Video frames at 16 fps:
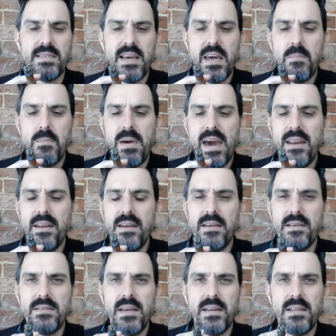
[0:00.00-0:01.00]
say about it
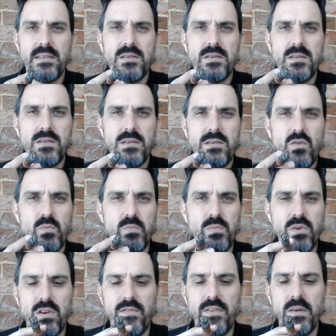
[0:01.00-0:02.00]
is that it's still
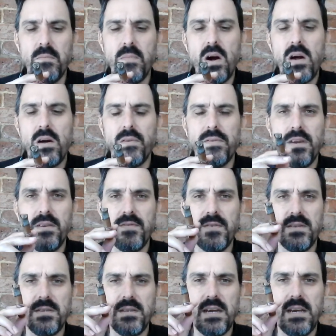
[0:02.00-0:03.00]
beautifully mild,
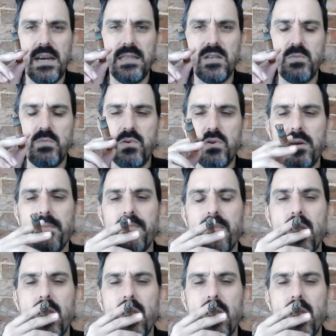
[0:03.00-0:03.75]
even at this point.